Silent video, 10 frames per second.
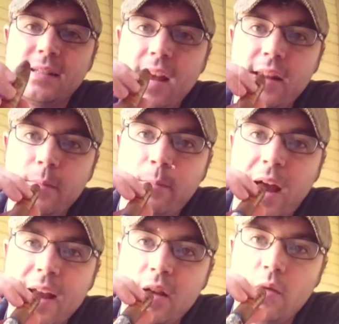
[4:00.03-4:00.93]
slightly
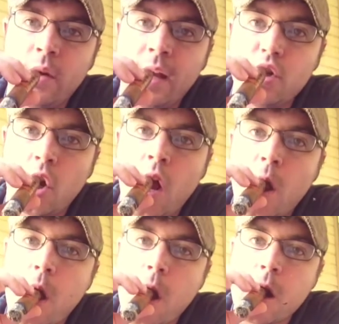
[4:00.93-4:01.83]
bite it when I
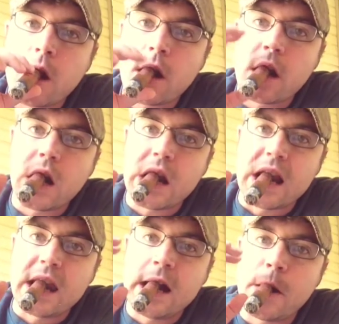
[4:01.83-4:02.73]
draw, just
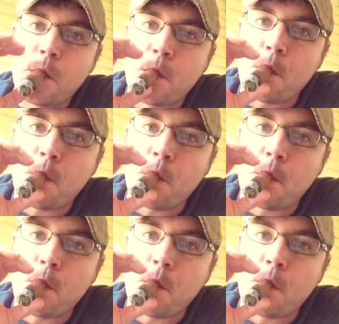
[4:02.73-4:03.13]
like that,